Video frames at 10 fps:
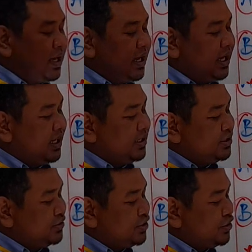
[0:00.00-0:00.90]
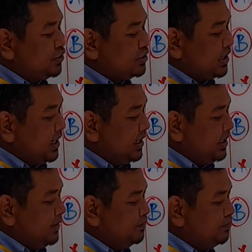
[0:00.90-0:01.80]
And you choose
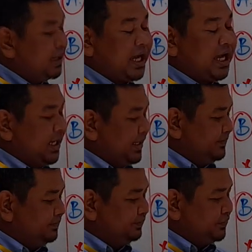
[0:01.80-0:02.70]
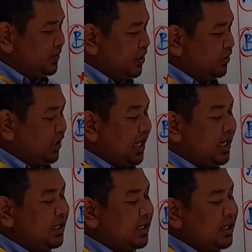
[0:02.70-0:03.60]
like pen,
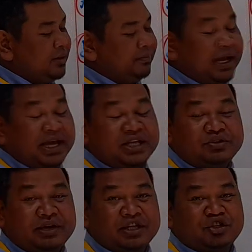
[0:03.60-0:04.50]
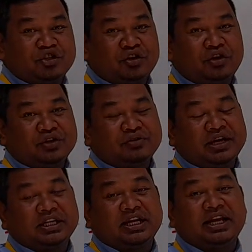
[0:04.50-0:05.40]
okay? Pen, you can draw, you
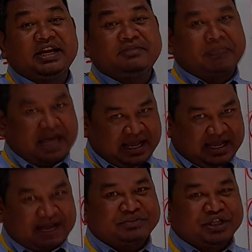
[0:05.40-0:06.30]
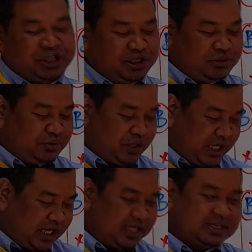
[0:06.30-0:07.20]
can color it black, up to you,
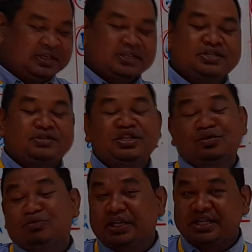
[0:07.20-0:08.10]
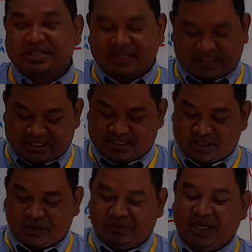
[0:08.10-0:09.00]
okay? So this one is, that is
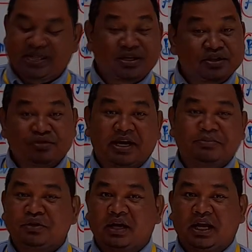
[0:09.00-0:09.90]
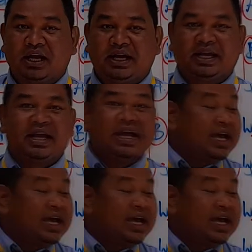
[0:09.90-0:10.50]
okay, so you have to color it.